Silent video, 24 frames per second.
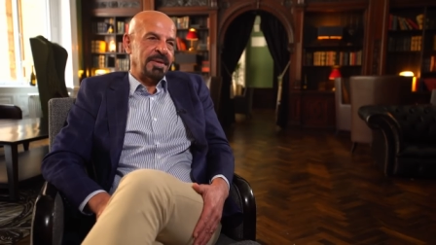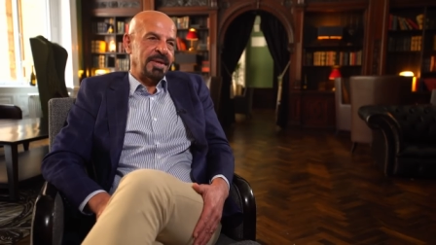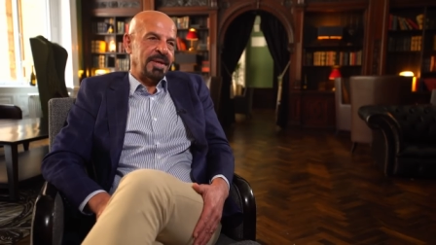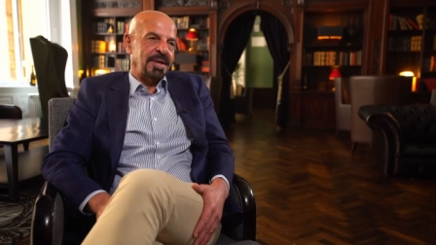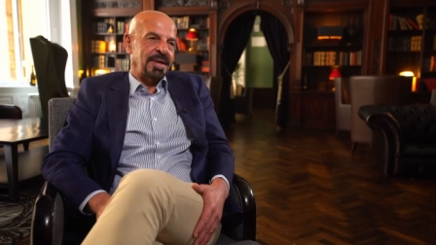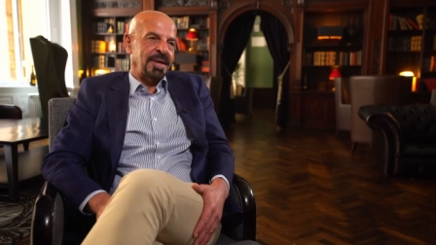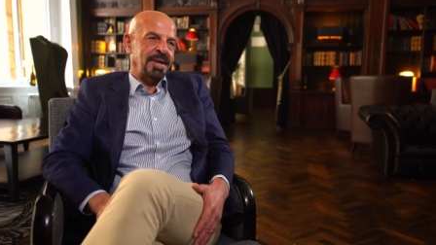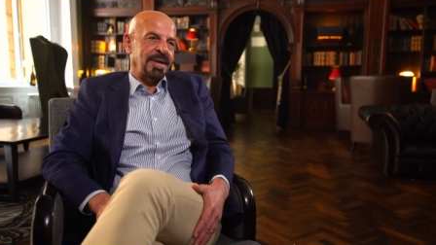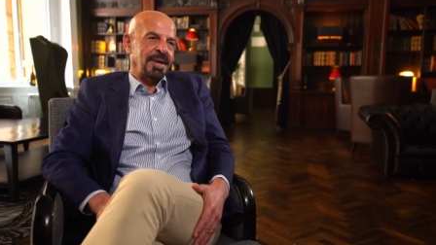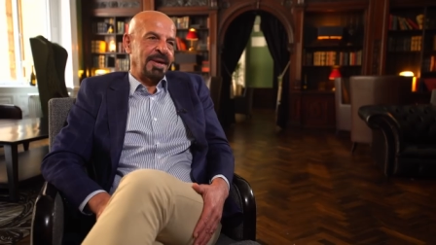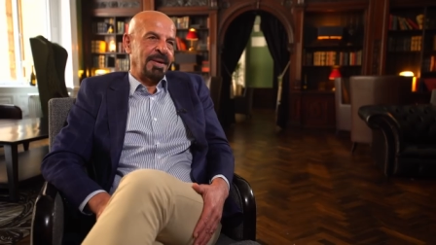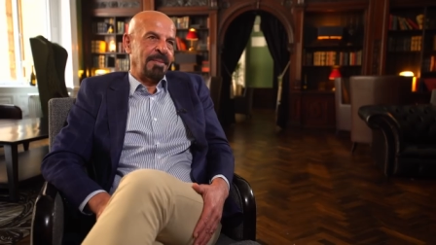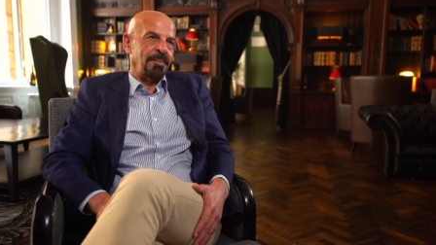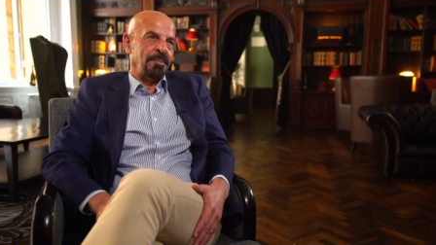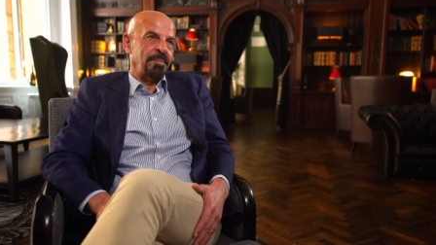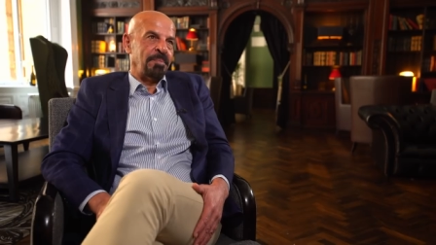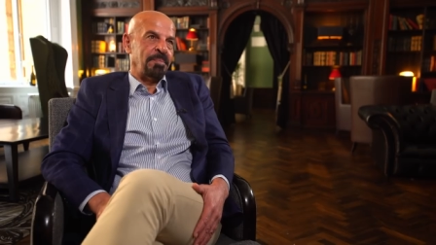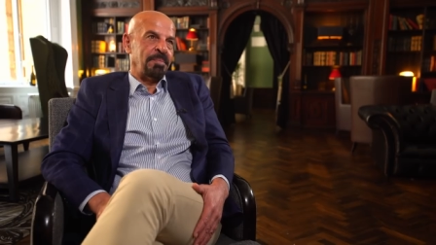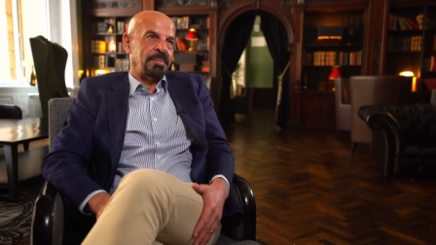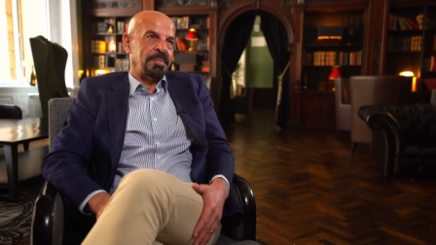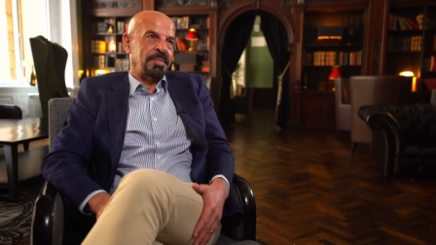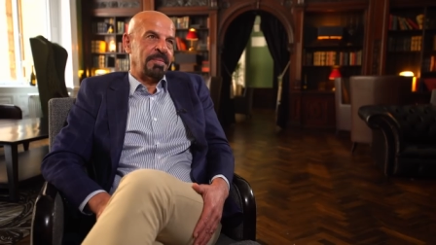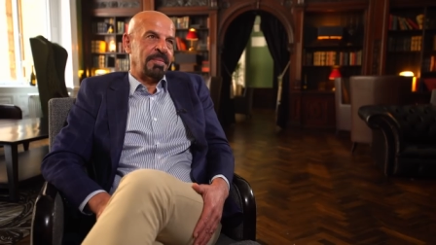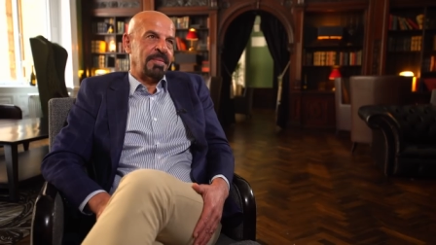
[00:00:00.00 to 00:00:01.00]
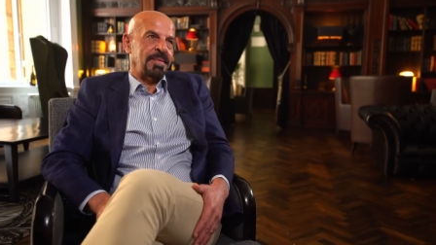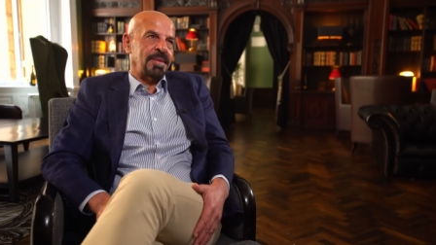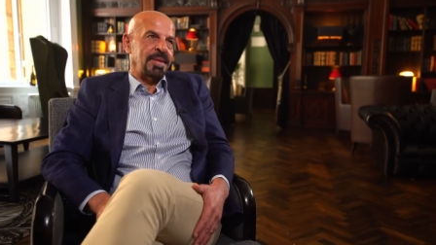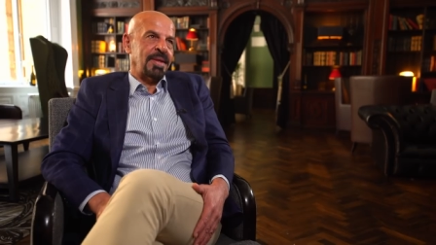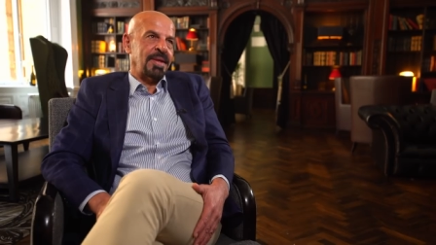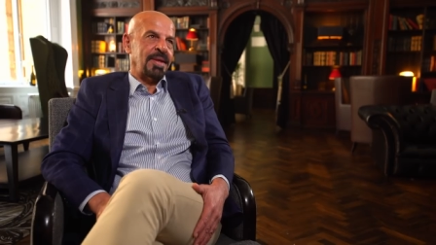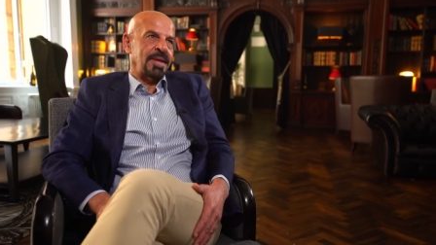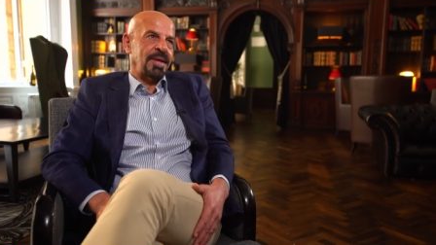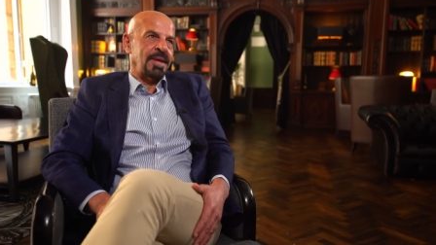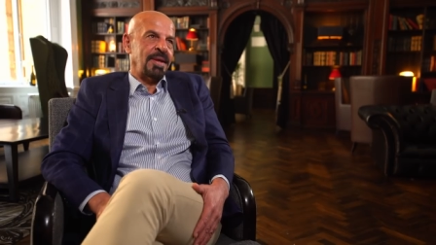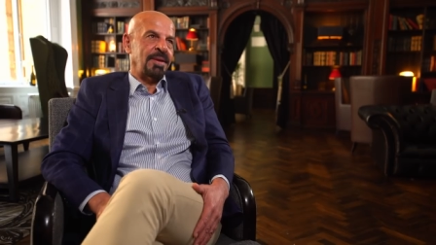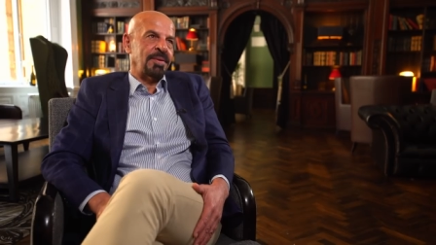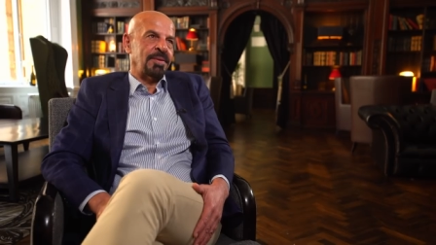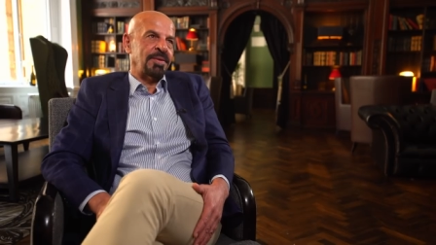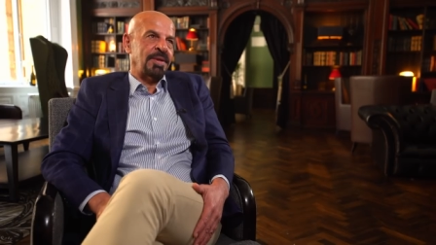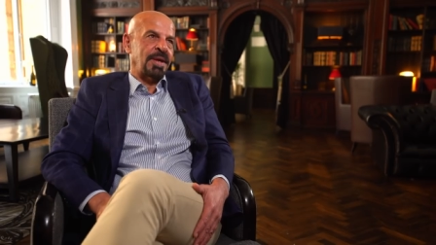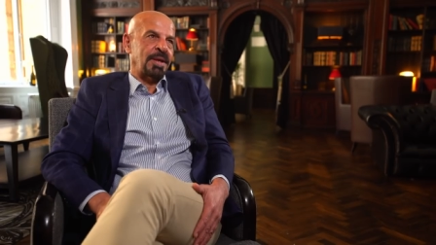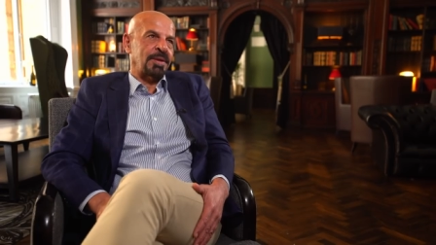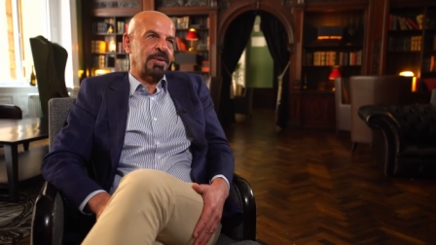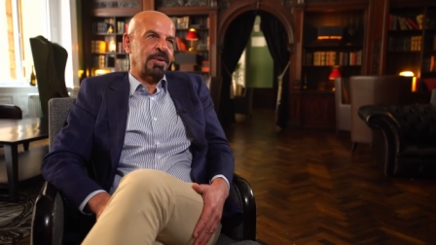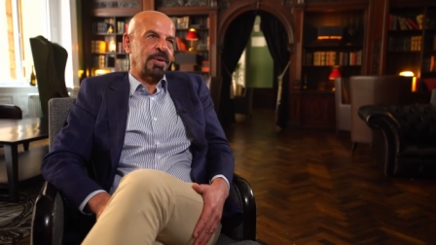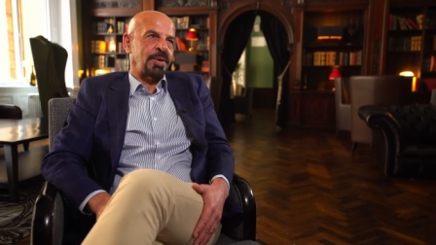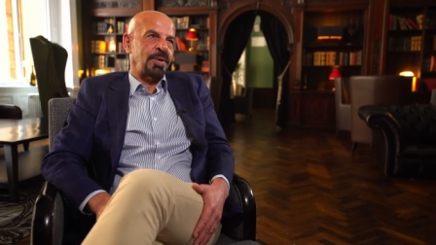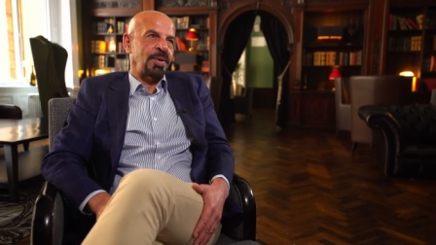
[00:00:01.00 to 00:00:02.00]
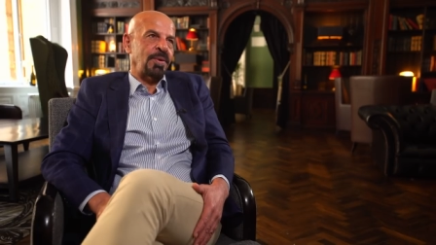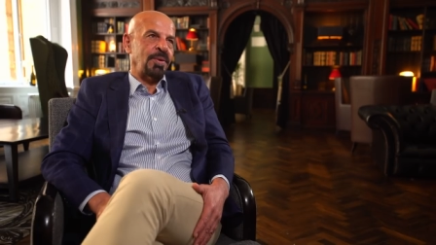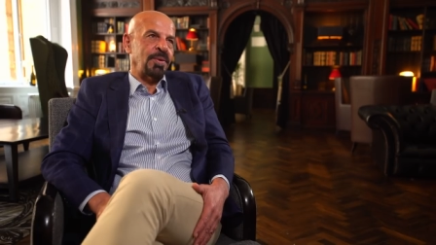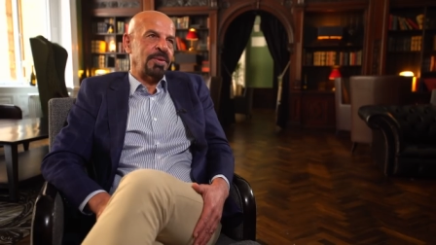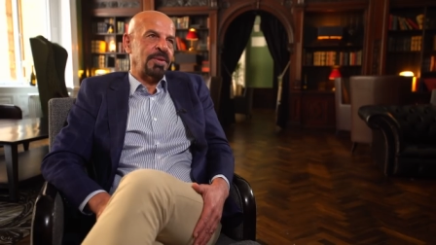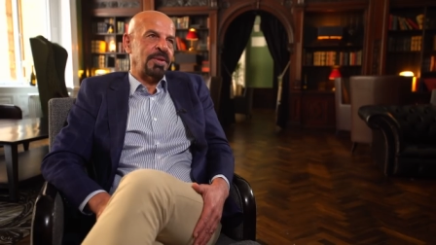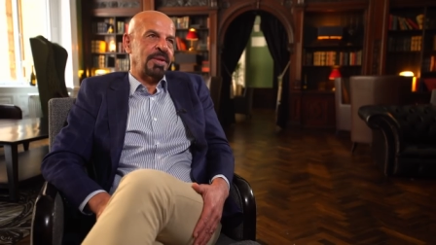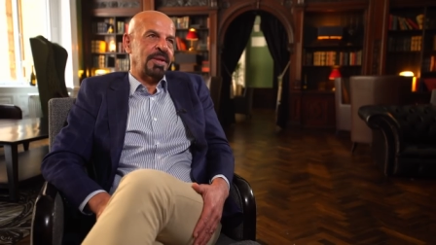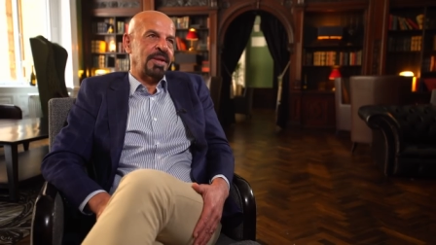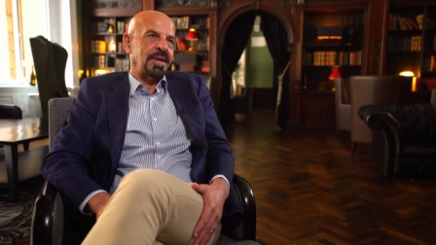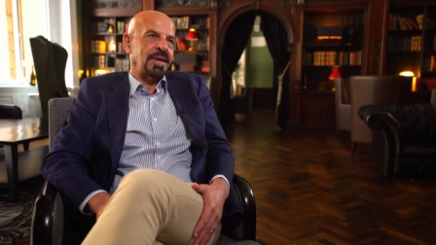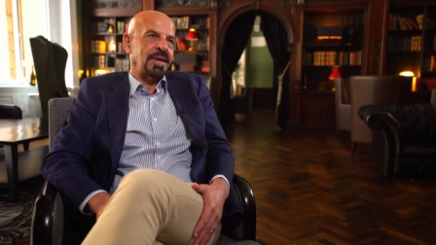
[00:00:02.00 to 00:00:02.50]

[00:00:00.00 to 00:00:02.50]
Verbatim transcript: um, you know, that could